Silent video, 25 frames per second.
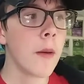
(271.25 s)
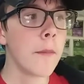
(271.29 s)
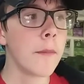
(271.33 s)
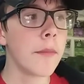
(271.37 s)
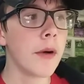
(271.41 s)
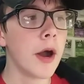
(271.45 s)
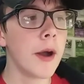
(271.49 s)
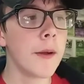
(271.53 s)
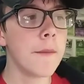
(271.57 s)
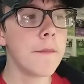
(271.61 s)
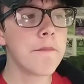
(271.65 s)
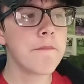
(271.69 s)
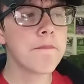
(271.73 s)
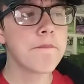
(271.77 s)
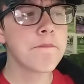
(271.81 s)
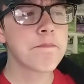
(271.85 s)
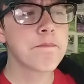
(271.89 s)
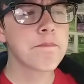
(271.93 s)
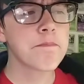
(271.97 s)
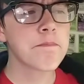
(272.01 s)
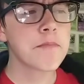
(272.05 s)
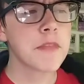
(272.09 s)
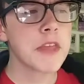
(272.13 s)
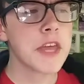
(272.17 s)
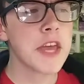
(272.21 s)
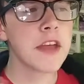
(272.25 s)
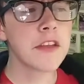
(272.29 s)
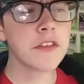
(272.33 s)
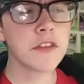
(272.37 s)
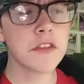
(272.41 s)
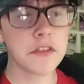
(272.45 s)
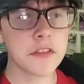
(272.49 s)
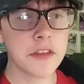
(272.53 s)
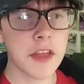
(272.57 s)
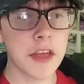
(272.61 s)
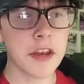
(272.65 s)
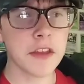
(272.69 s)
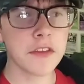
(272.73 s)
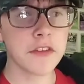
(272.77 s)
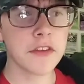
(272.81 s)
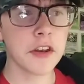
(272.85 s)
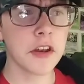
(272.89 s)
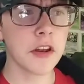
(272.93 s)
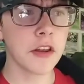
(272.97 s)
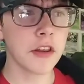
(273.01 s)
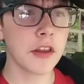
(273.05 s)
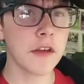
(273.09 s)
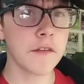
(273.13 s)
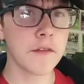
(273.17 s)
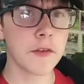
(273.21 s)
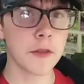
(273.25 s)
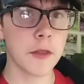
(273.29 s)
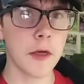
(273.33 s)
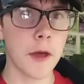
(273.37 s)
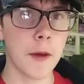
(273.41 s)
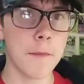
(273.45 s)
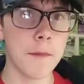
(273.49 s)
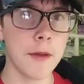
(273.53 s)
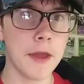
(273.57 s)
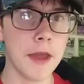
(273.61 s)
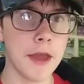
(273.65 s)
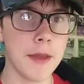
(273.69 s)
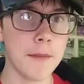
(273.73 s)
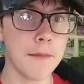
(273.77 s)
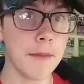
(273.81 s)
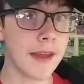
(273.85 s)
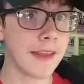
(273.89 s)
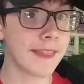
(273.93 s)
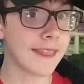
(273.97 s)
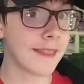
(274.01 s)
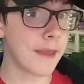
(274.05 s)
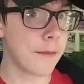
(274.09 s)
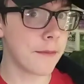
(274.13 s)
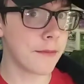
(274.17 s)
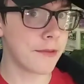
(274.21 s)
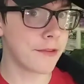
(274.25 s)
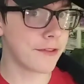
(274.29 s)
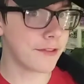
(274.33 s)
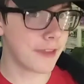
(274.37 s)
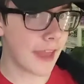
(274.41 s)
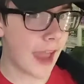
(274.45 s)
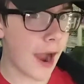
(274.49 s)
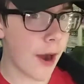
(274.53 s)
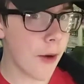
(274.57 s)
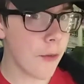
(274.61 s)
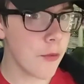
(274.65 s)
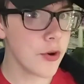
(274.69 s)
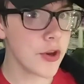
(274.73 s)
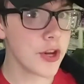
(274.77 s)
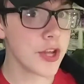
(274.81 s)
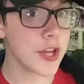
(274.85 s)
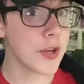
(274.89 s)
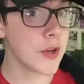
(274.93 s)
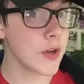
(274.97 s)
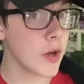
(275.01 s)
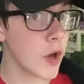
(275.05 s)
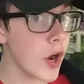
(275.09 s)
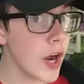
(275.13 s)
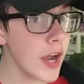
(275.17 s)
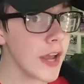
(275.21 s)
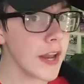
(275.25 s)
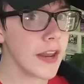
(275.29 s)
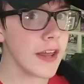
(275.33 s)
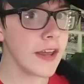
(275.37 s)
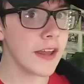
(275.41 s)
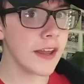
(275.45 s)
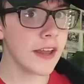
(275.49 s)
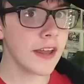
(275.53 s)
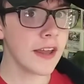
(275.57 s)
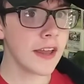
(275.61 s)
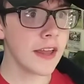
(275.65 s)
But he has this tendency to deliver them and make them sound good.